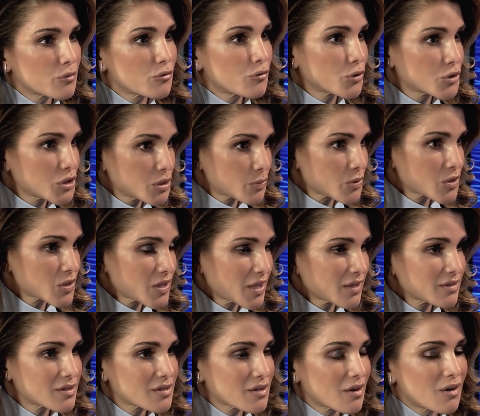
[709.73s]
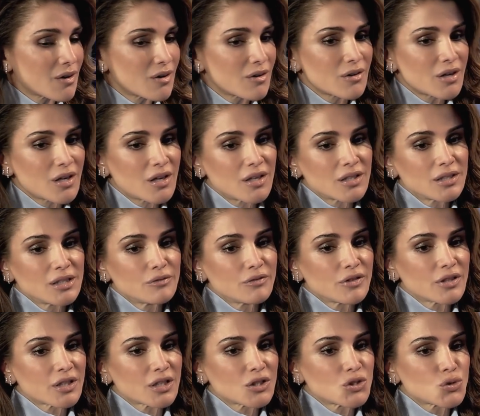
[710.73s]
40% are
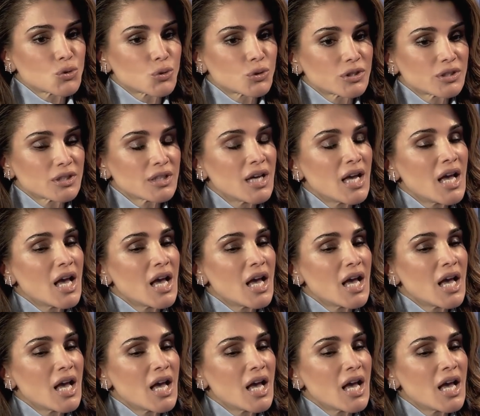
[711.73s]
living in Jordan,